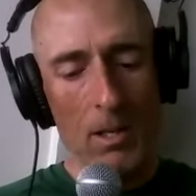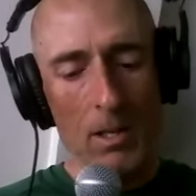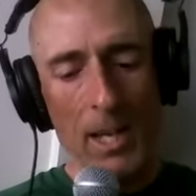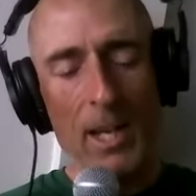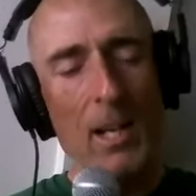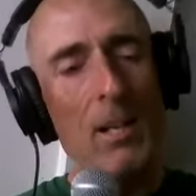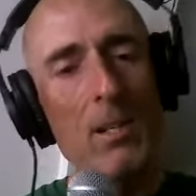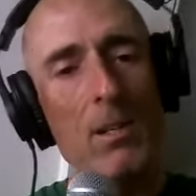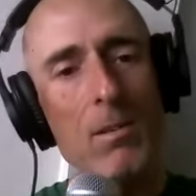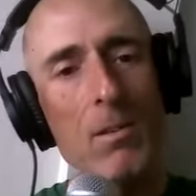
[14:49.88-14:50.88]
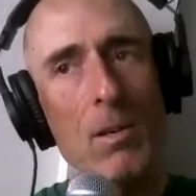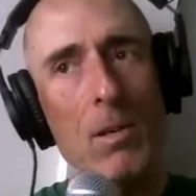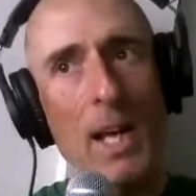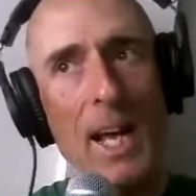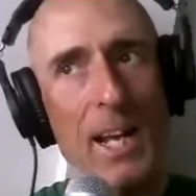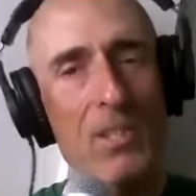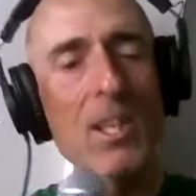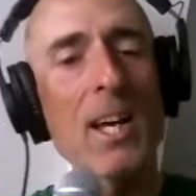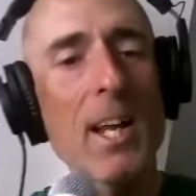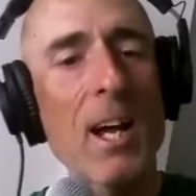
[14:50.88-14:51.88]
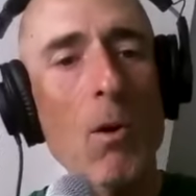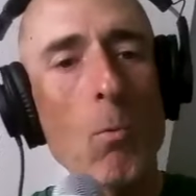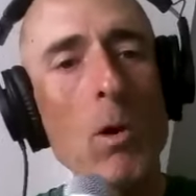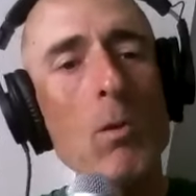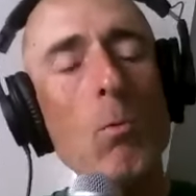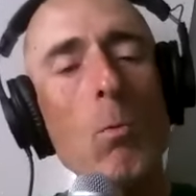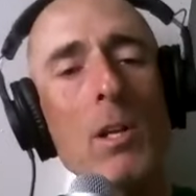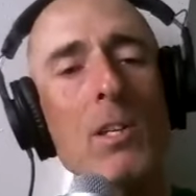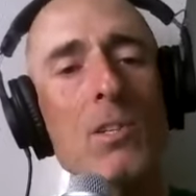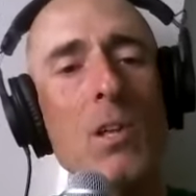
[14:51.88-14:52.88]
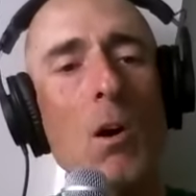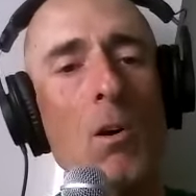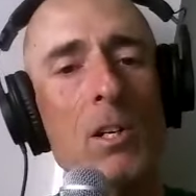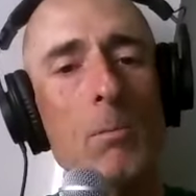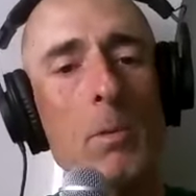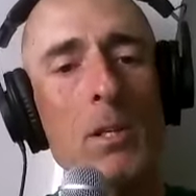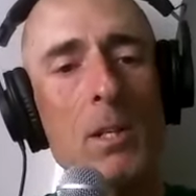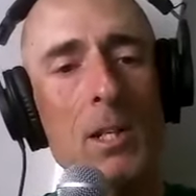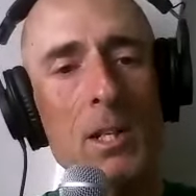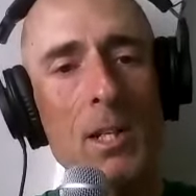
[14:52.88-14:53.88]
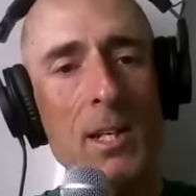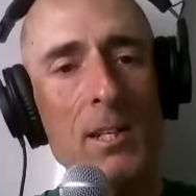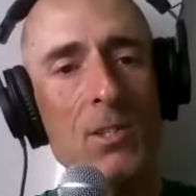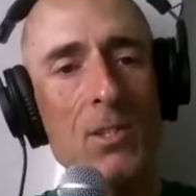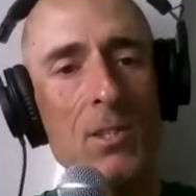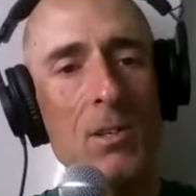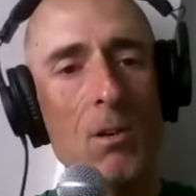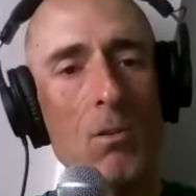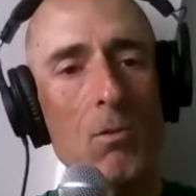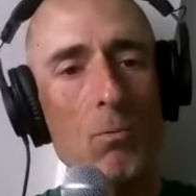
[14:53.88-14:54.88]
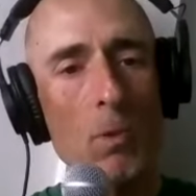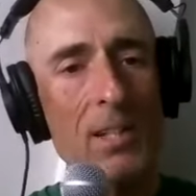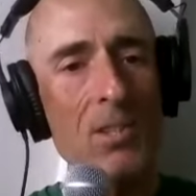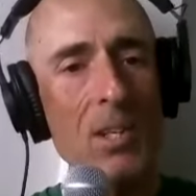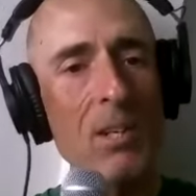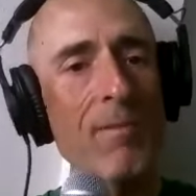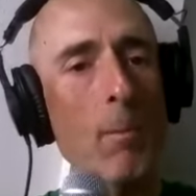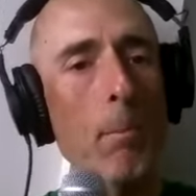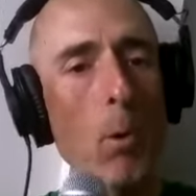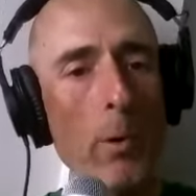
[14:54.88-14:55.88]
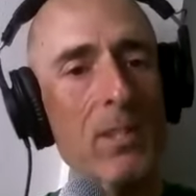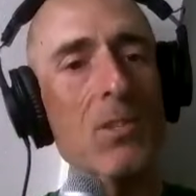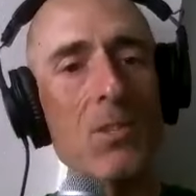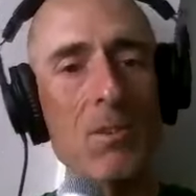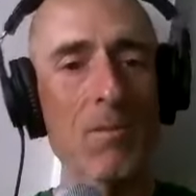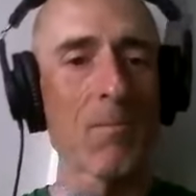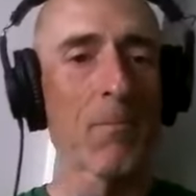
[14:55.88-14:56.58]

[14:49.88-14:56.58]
yeah, hash that out. What, what is the argument against racing for points?